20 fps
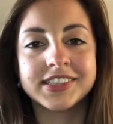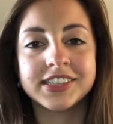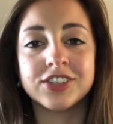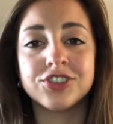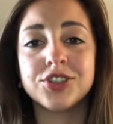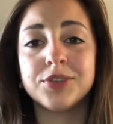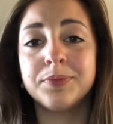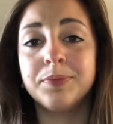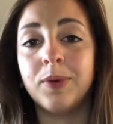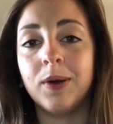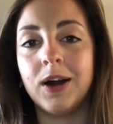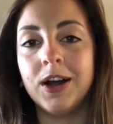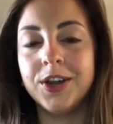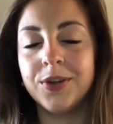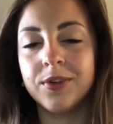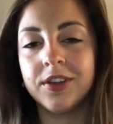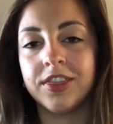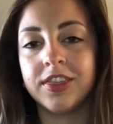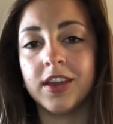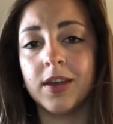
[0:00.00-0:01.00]
such a bond
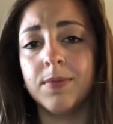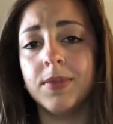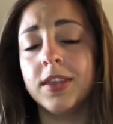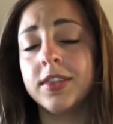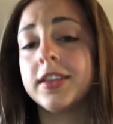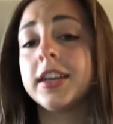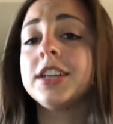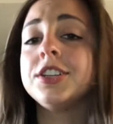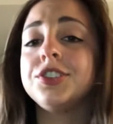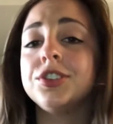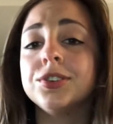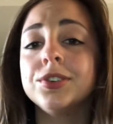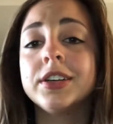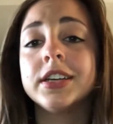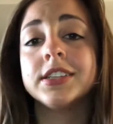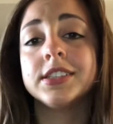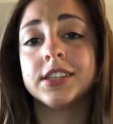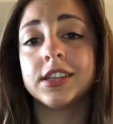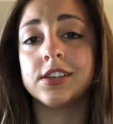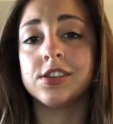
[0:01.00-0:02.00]
with them that they do
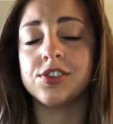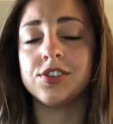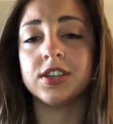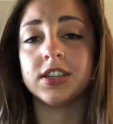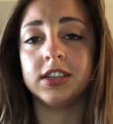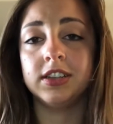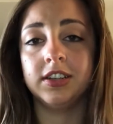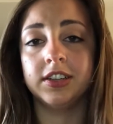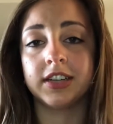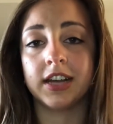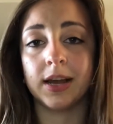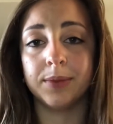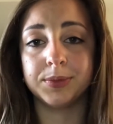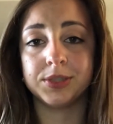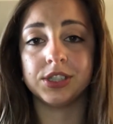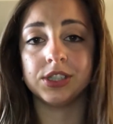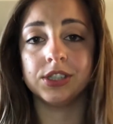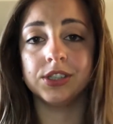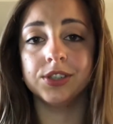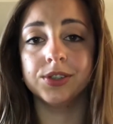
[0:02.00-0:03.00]
continue to look up
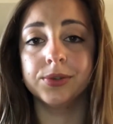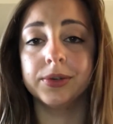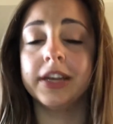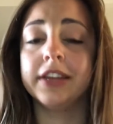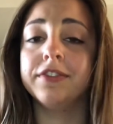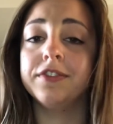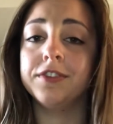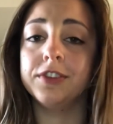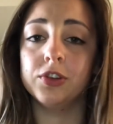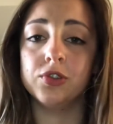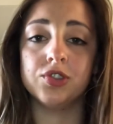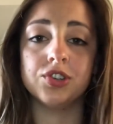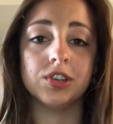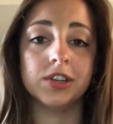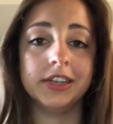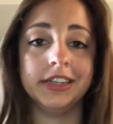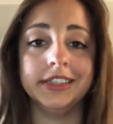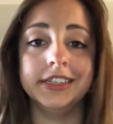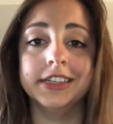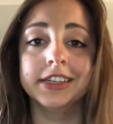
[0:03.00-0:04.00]
to you in
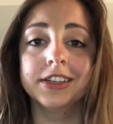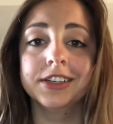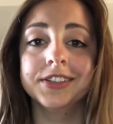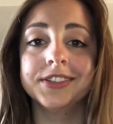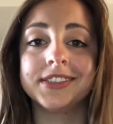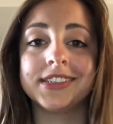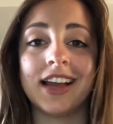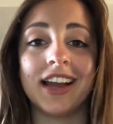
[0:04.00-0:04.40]
future years.